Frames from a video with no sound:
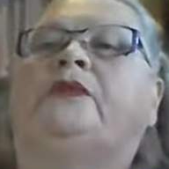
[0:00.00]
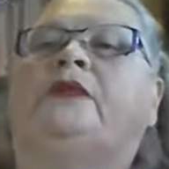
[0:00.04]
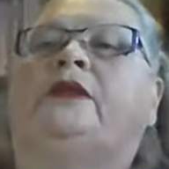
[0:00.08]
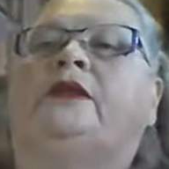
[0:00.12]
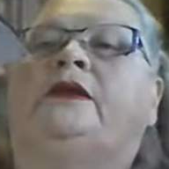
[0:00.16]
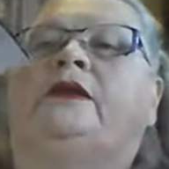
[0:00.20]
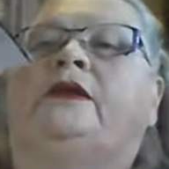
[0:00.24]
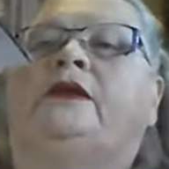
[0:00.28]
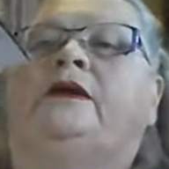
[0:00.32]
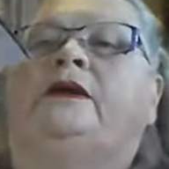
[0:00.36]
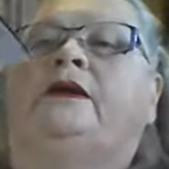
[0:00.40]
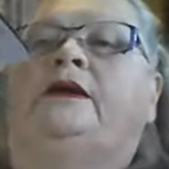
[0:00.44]

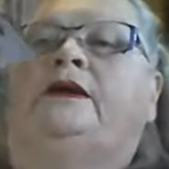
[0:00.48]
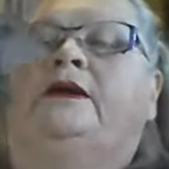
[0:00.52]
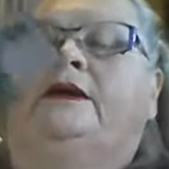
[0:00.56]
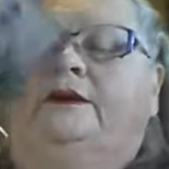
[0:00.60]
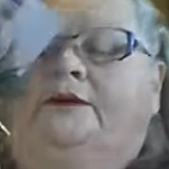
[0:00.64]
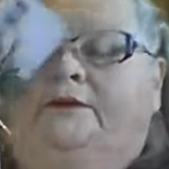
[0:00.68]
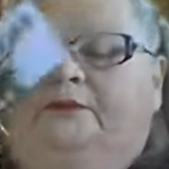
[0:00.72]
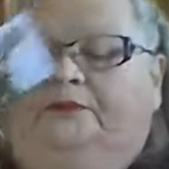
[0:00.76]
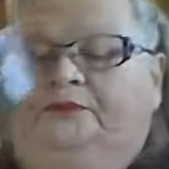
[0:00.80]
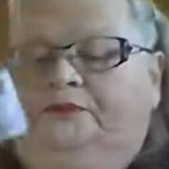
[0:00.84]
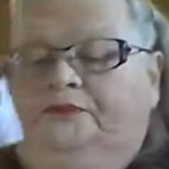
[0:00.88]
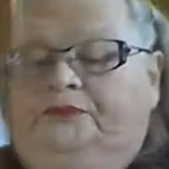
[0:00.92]

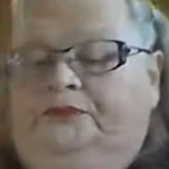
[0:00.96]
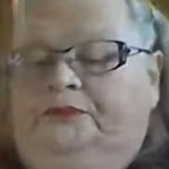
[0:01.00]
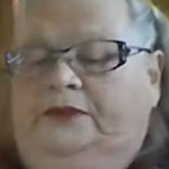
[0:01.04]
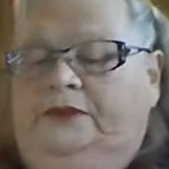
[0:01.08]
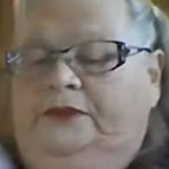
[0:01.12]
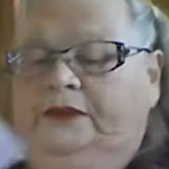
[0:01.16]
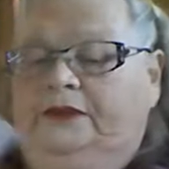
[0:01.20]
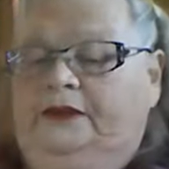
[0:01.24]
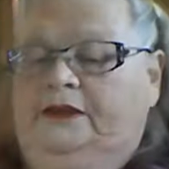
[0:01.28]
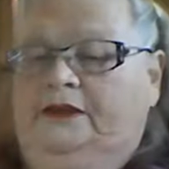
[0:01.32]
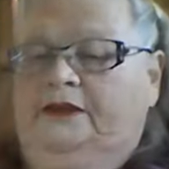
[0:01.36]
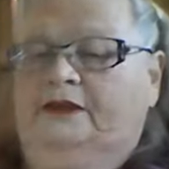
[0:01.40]

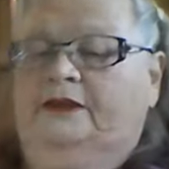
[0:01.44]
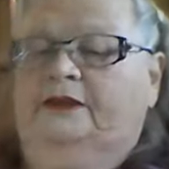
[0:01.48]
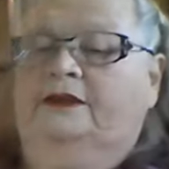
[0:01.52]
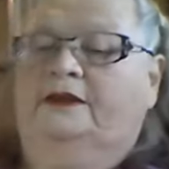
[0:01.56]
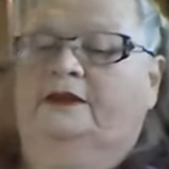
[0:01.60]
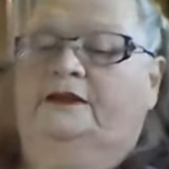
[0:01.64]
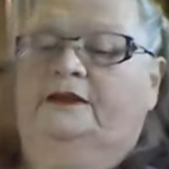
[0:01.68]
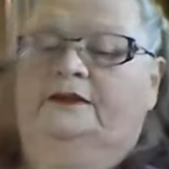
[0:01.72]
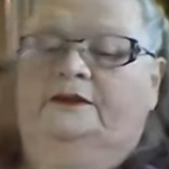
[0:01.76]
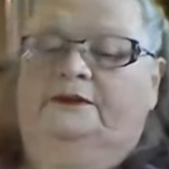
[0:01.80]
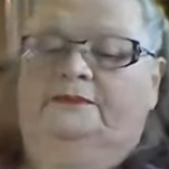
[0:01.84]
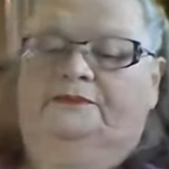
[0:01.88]

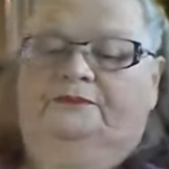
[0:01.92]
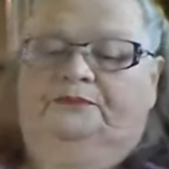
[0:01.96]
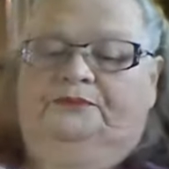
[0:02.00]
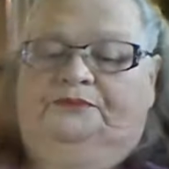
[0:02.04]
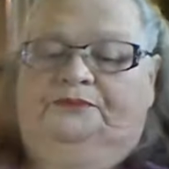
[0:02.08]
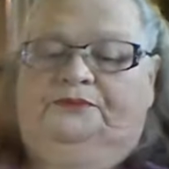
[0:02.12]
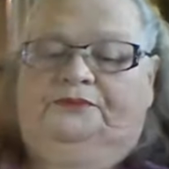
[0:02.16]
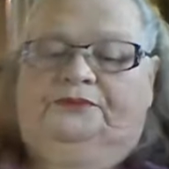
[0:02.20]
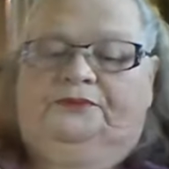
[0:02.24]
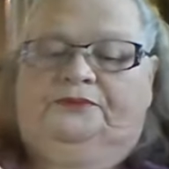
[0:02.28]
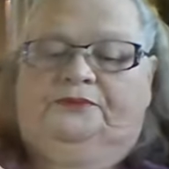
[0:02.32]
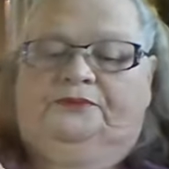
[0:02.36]

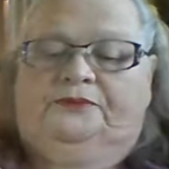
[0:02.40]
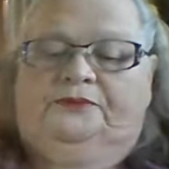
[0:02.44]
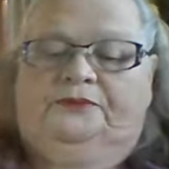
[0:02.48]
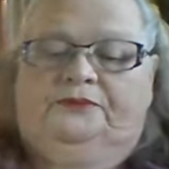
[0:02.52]
Nothing is said.